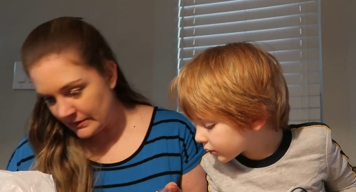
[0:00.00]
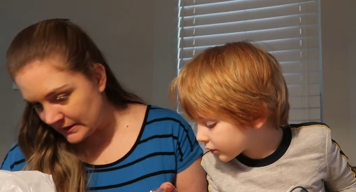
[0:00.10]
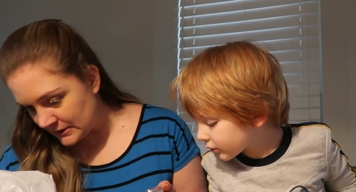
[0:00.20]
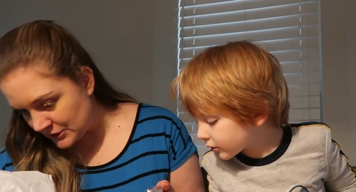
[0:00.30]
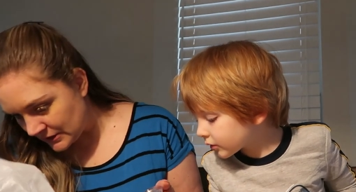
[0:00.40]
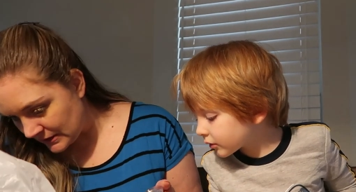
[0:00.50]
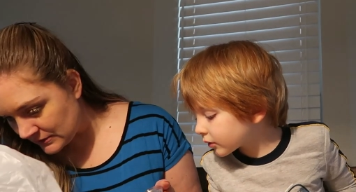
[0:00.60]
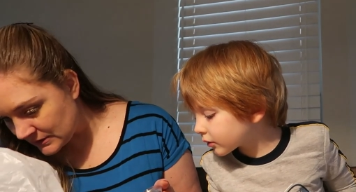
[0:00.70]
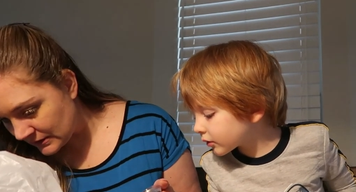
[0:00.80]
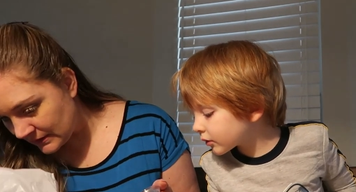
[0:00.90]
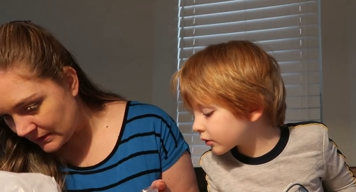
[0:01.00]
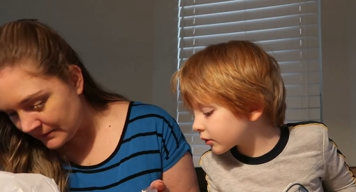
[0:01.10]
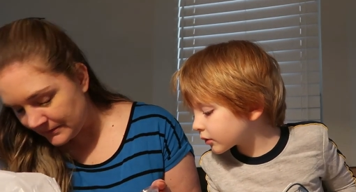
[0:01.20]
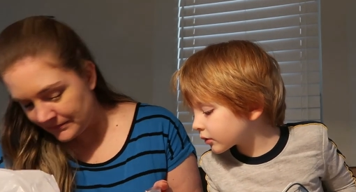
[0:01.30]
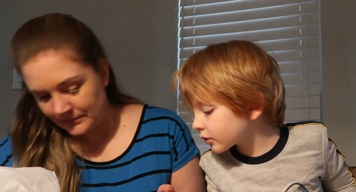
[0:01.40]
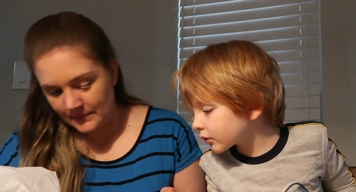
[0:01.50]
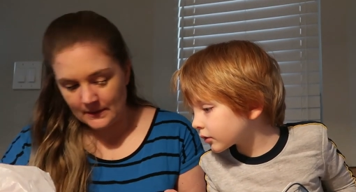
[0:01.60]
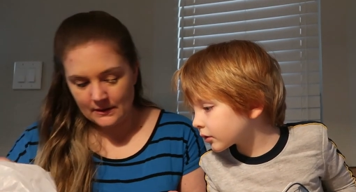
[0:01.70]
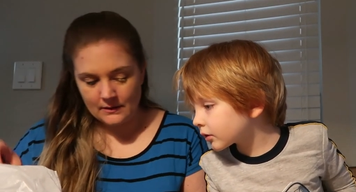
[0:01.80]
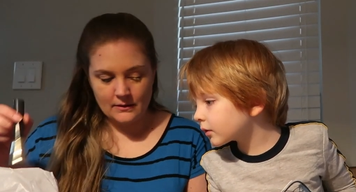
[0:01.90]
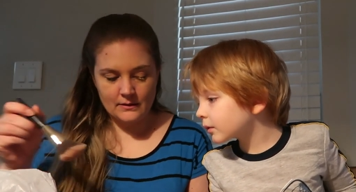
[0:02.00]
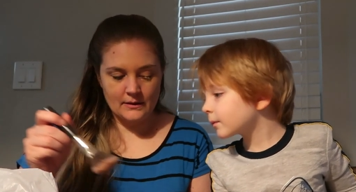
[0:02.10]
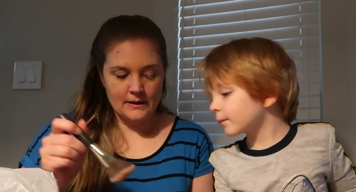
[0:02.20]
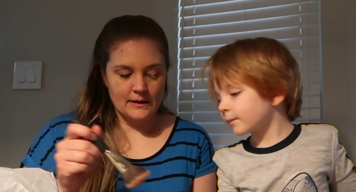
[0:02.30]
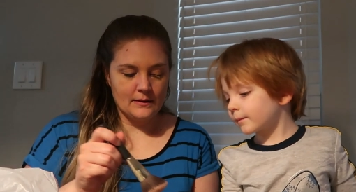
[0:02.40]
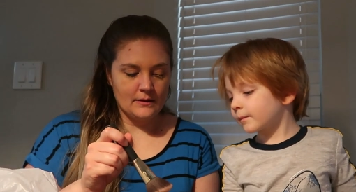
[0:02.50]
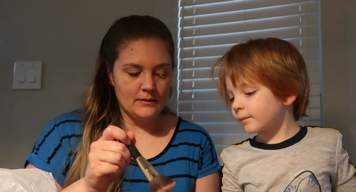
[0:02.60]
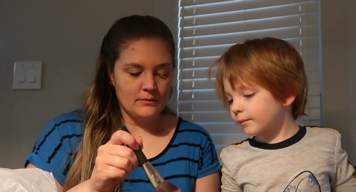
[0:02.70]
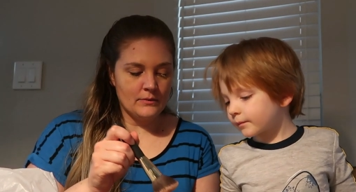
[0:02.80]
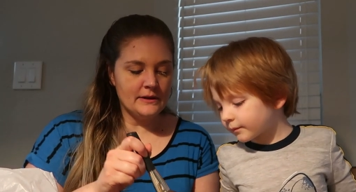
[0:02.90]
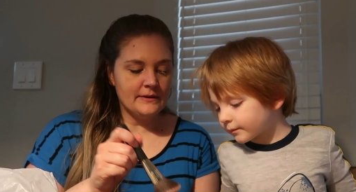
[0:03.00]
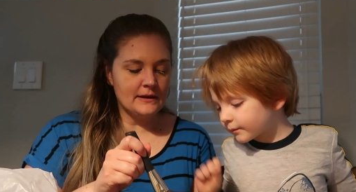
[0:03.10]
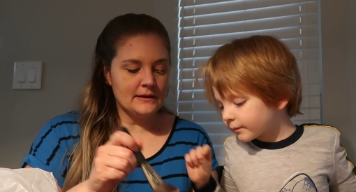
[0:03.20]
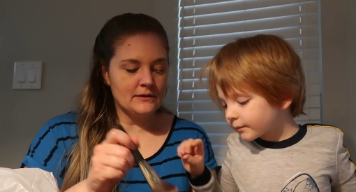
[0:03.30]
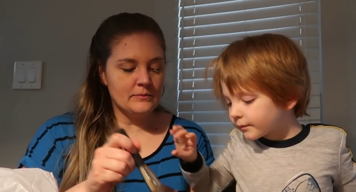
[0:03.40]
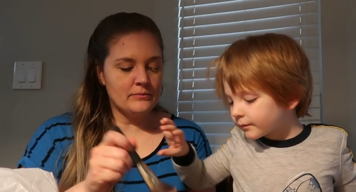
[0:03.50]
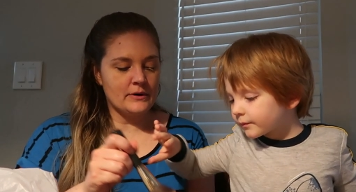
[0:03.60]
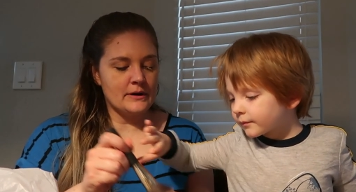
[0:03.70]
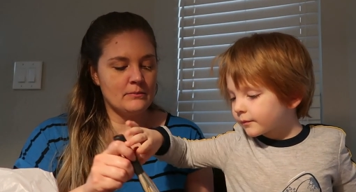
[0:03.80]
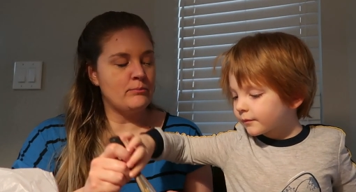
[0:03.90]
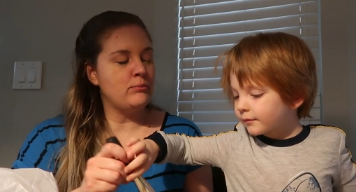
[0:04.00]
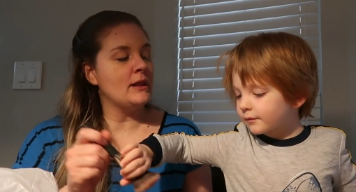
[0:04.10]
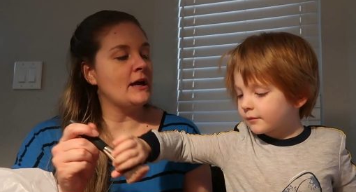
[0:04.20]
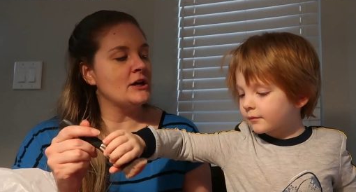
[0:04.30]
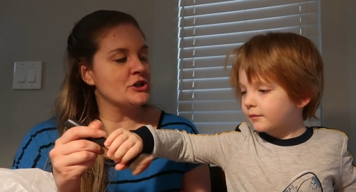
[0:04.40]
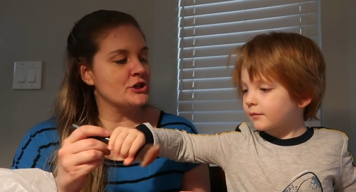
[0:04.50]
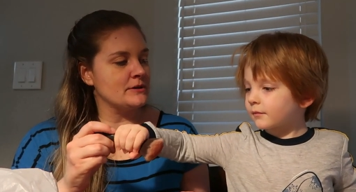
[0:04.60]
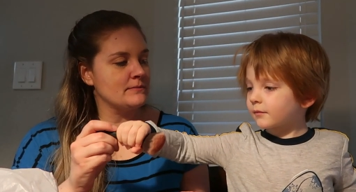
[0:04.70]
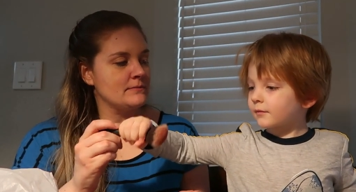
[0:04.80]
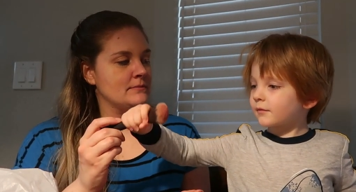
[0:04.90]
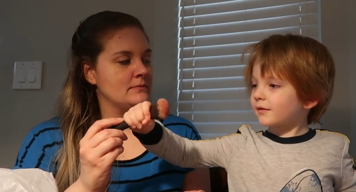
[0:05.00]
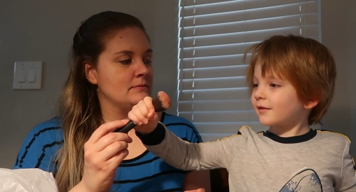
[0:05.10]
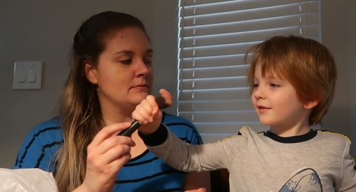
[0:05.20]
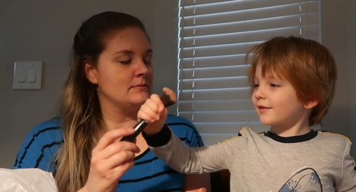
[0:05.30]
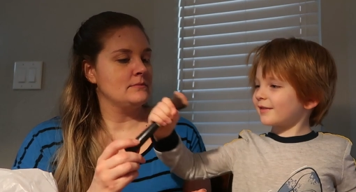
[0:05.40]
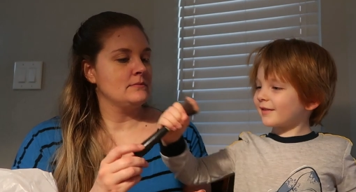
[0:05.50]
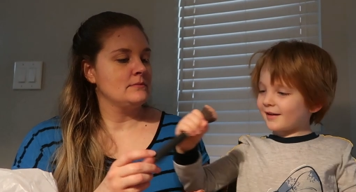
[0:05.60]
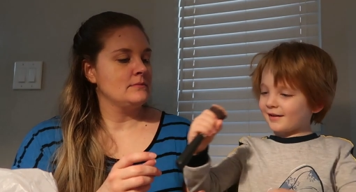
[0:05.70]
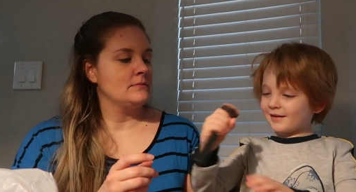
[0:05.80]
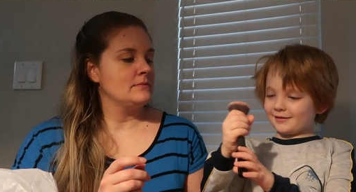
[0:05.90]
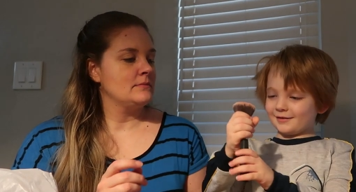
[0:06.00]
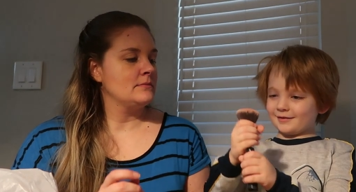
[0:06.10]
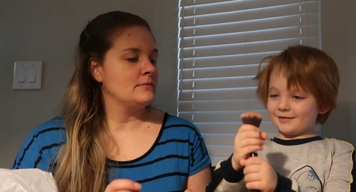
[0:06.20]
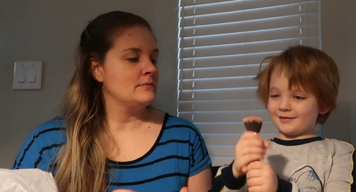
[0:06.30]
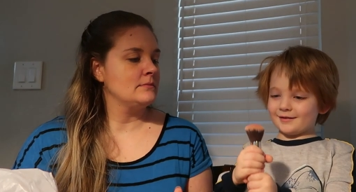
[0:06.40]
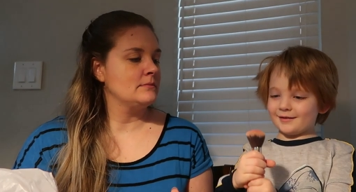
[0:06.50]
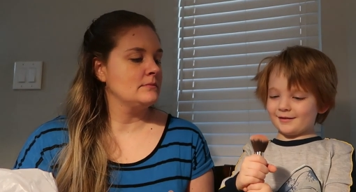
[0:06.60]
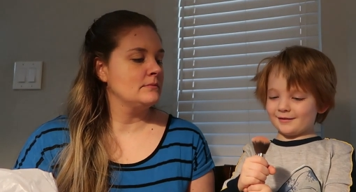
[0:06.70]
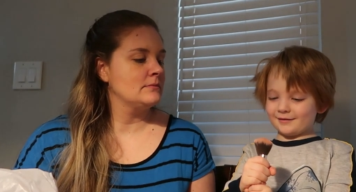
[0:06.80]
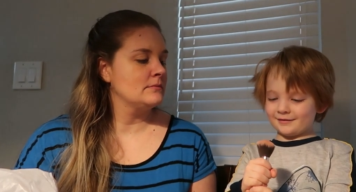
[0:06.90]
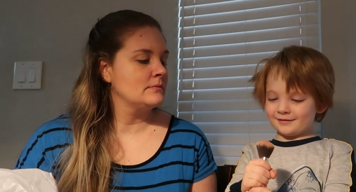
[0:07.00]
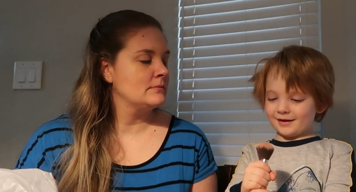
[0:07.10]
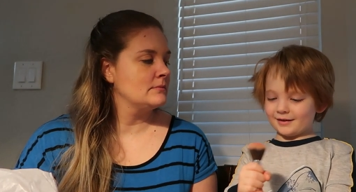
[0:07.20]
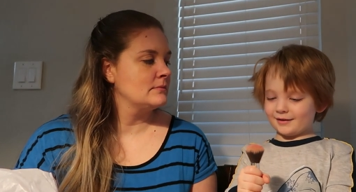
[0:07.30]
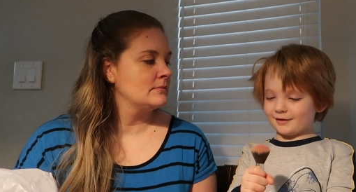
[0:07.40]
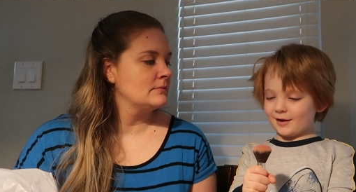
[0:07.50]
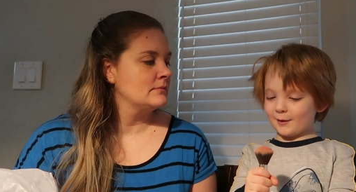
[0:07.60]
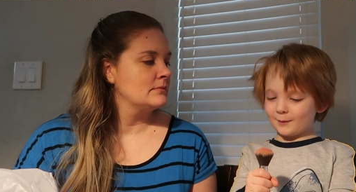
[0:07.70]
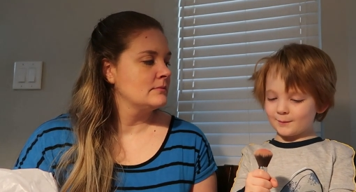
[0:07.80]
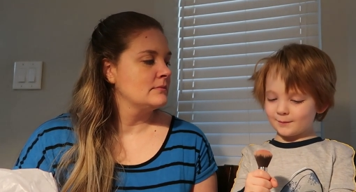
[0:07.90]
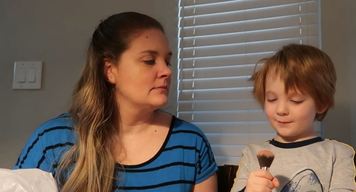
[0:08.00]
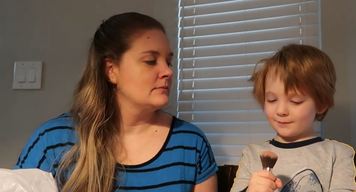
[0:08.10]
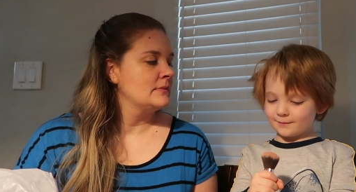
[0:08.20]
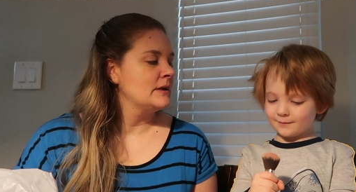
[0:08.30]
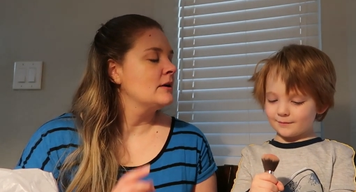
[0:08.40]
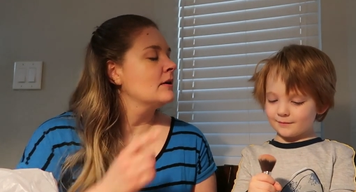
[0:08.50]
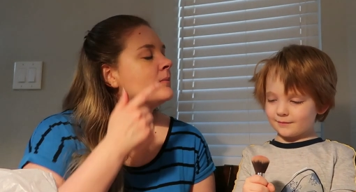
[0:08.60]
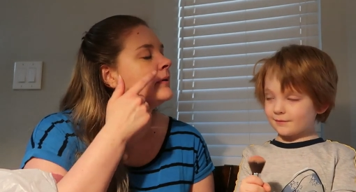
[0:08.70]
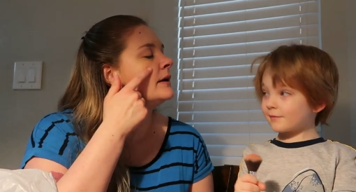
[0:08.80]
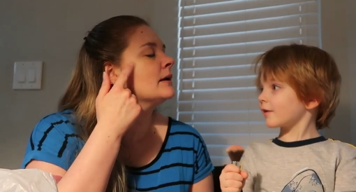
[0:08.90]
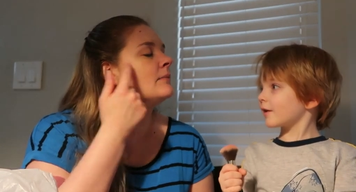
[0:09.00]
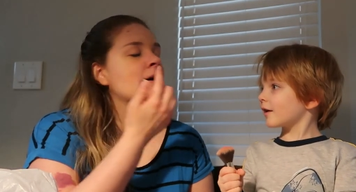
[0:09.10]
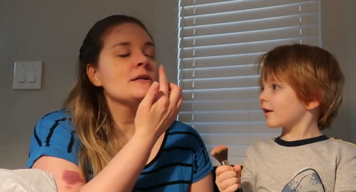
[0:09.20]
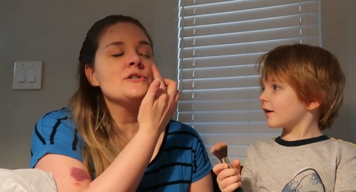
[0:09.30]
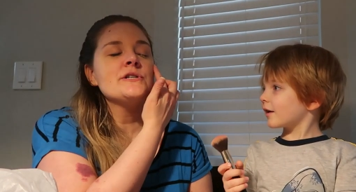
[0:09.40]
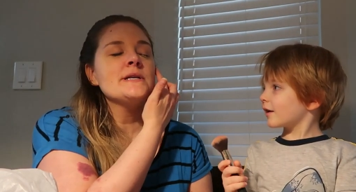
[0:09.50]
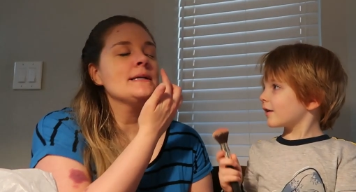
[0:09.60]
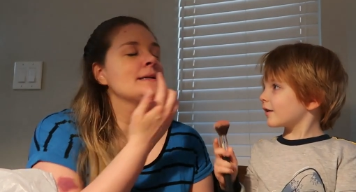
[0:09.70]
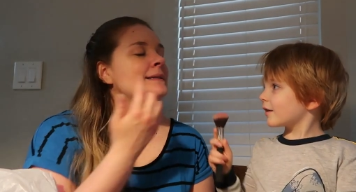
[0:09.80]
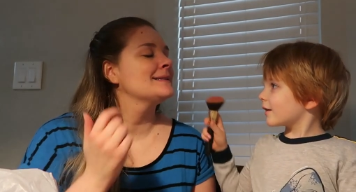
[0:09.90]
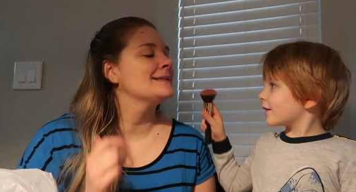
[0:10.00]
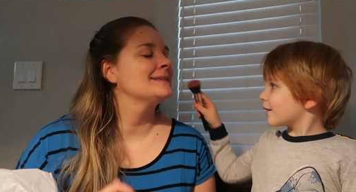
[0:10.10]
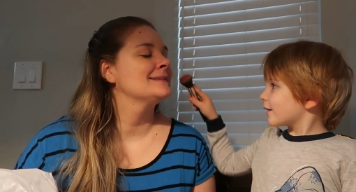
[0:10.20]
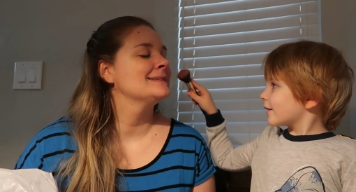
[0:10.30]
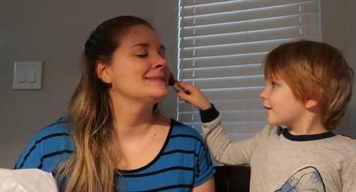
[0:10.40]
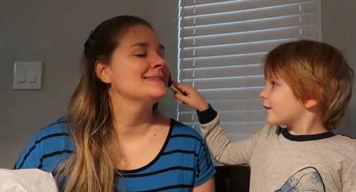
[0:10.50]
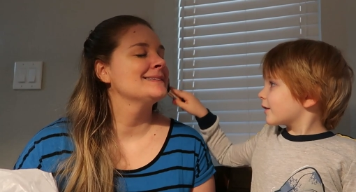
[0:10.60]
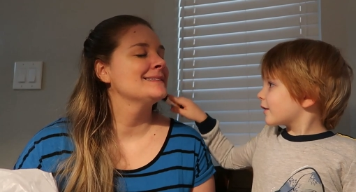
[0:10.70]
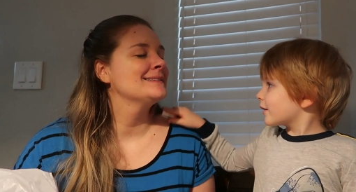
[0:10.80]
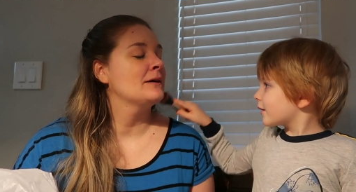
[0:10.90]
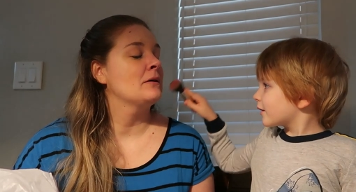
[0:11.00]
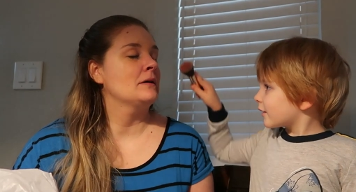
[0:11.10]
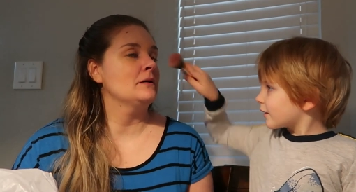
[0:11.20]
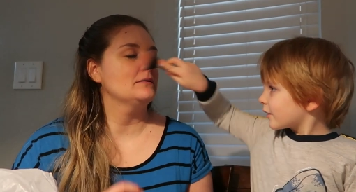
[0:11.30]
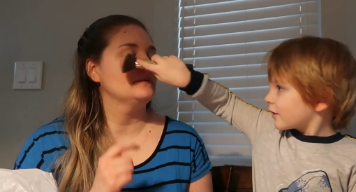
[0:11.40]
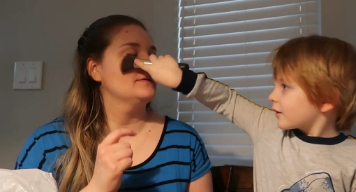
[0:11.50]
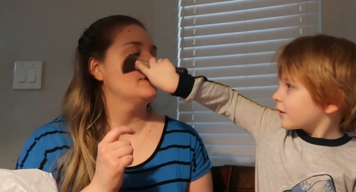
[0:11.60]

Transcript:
Speaker 1: brush. It'll still work. Okay, what do you think I do with br blush?
Speaker 2: Uh, no, I don't know.
Speaker 1: You're gonna put it on my cheeks. Oh,